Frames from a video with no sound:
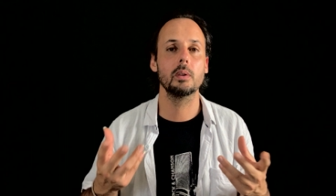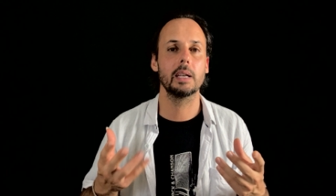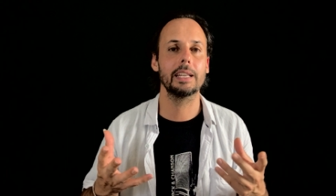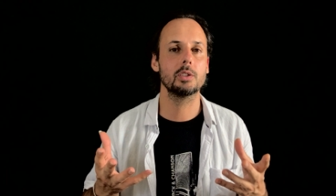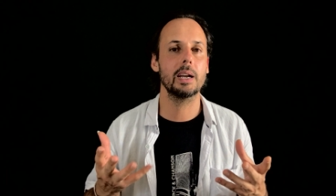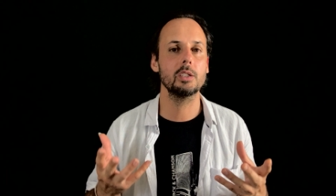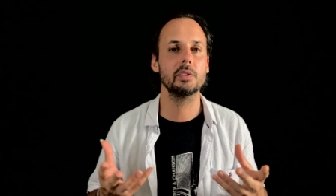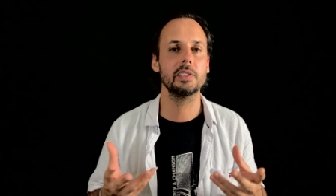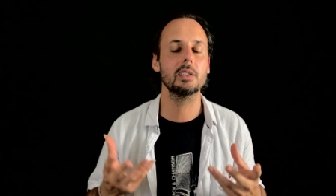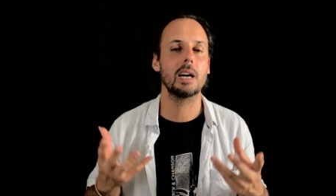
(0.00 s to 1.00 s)
And try to
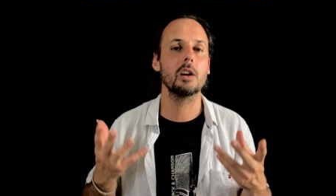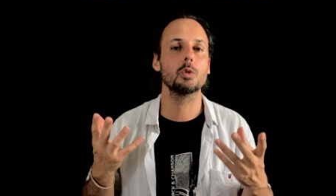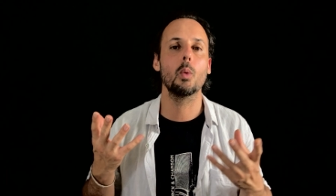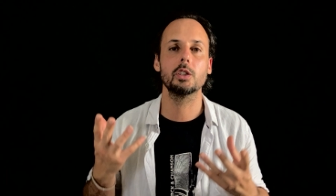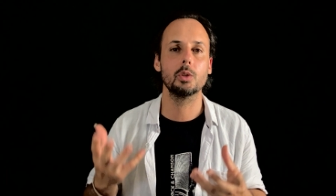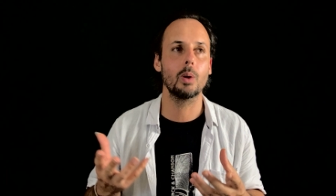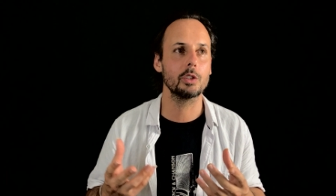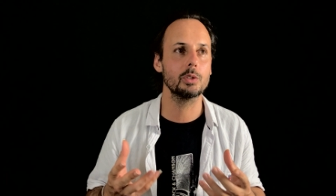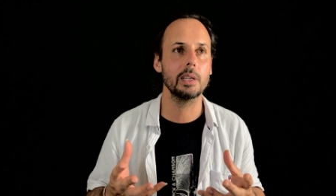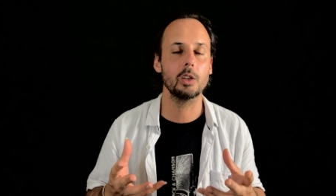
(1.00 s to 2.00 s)
figure out what you are
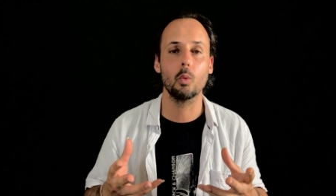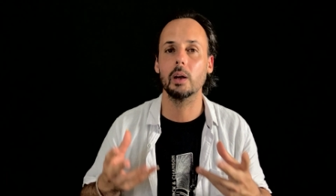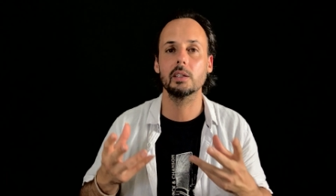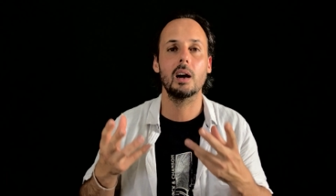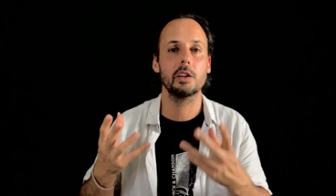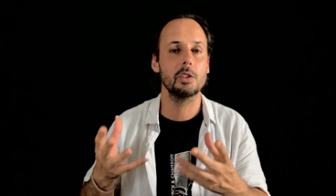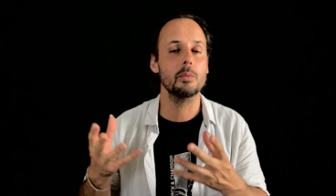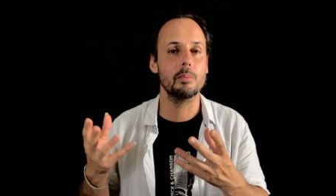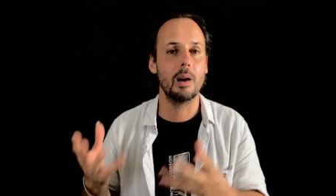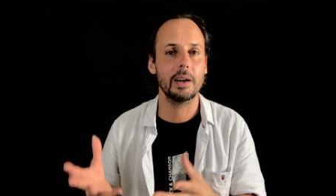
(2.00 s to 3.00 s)
doing, what are
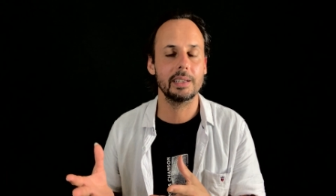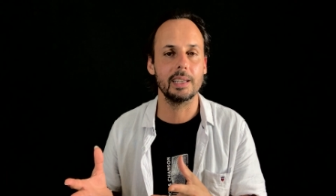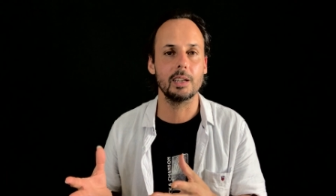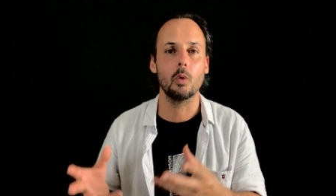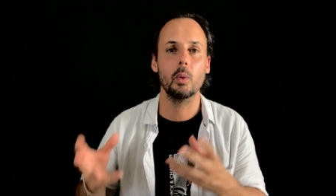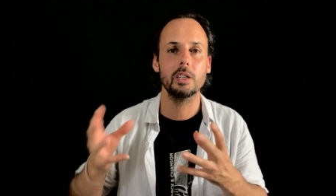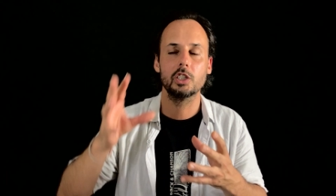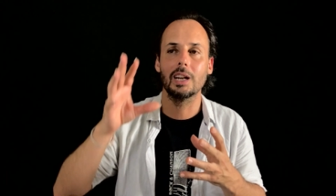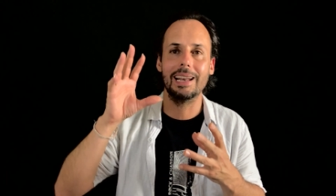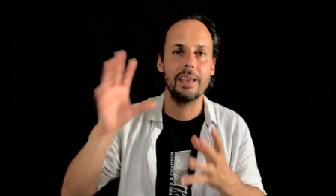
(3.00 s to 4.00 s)
you marking,
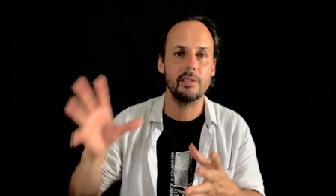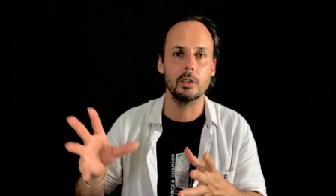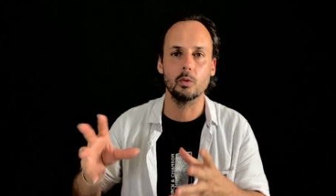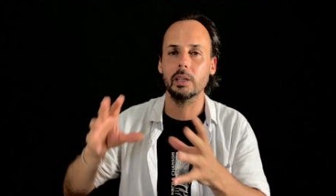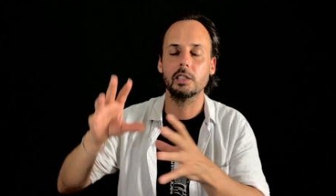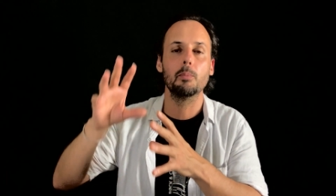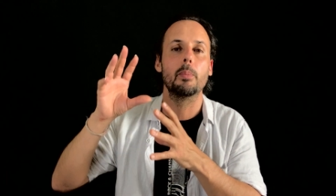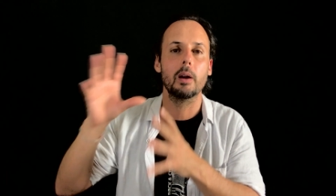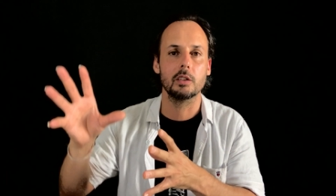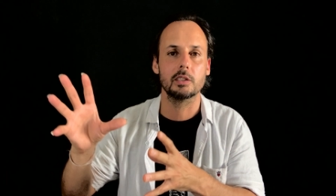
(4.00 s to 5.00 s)
which level, which
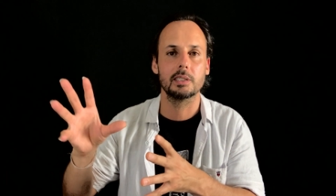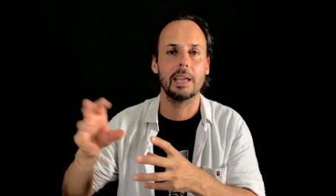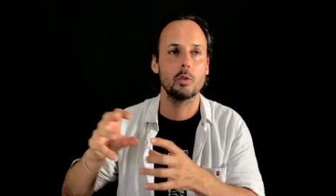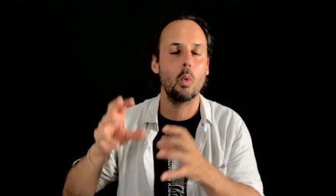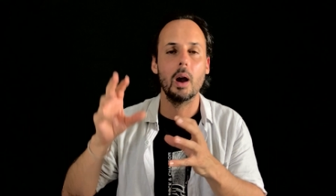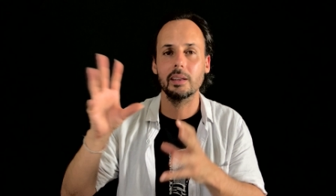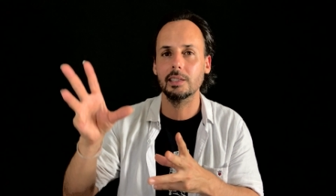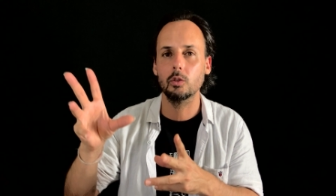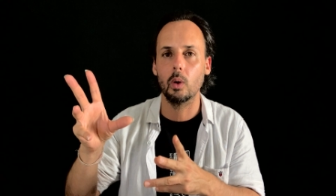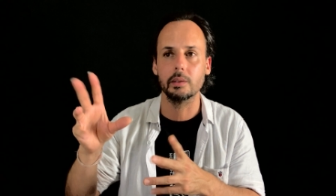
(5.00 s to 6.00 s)
pulse, and why
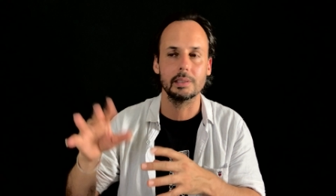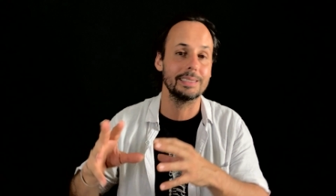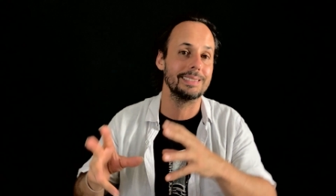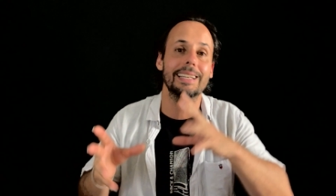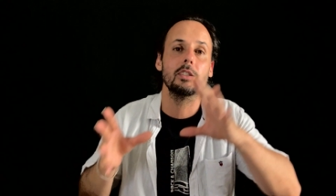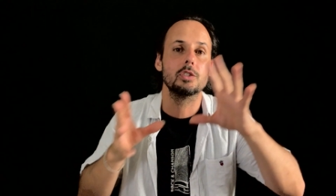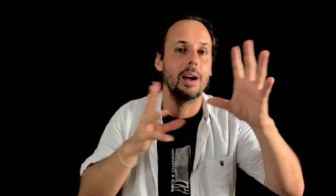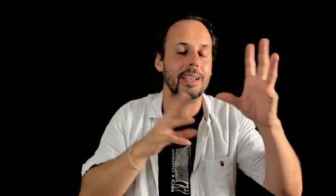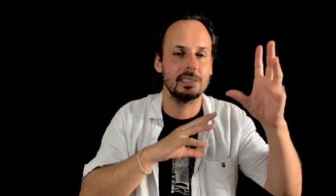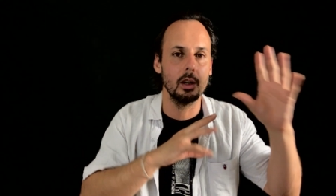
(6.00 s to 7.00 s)
this one, and then
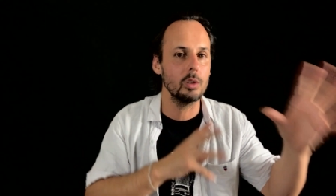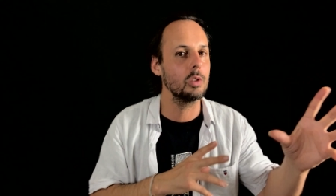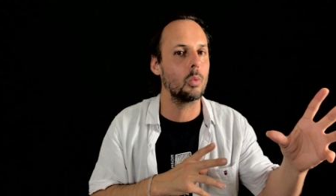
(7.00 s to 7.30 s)
try the other